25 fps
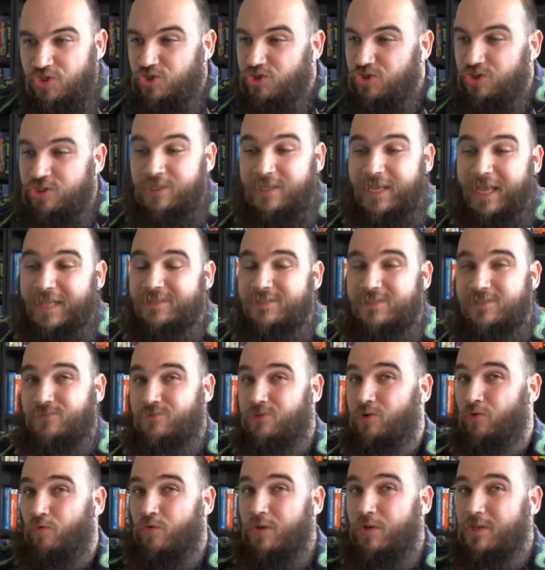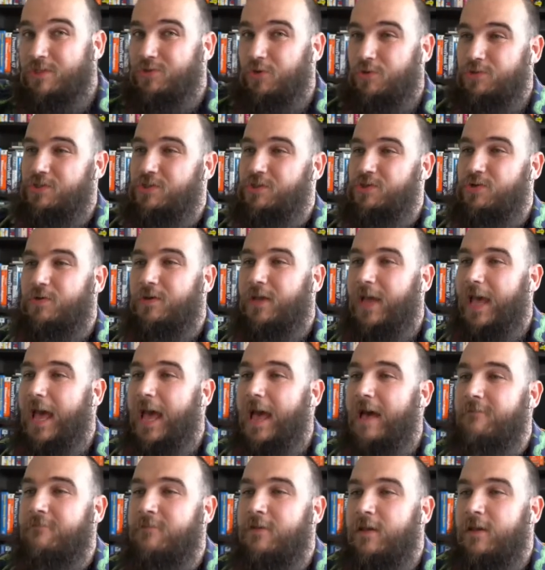gets the resources you
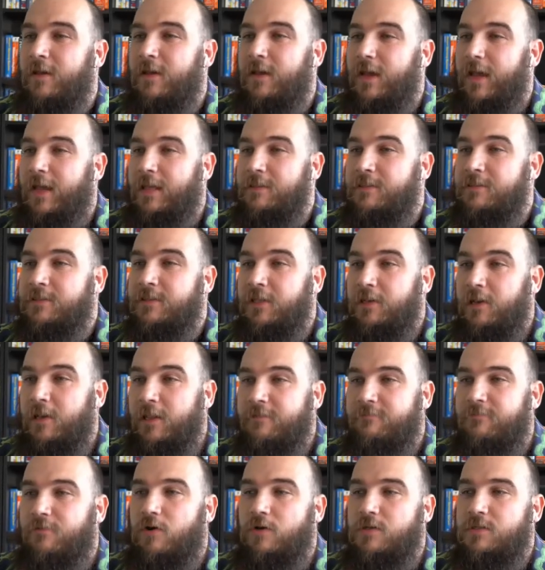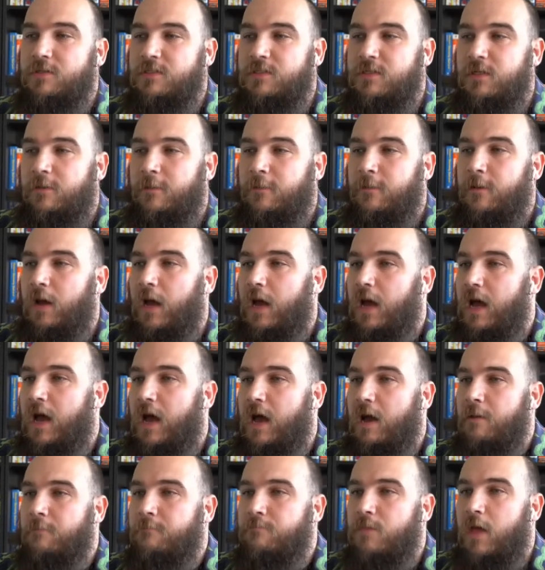have and delivers
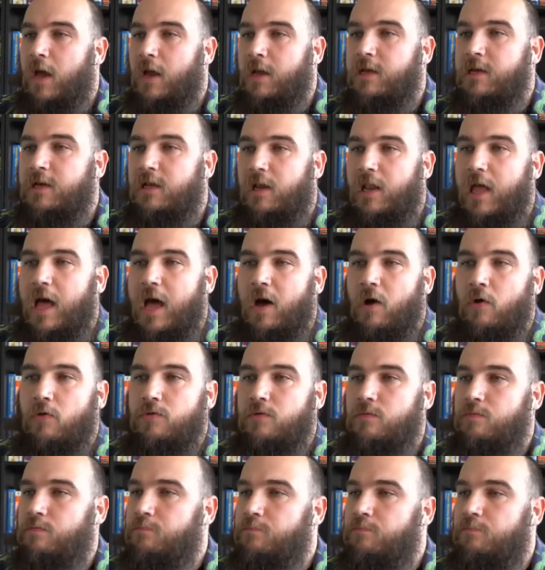a cloud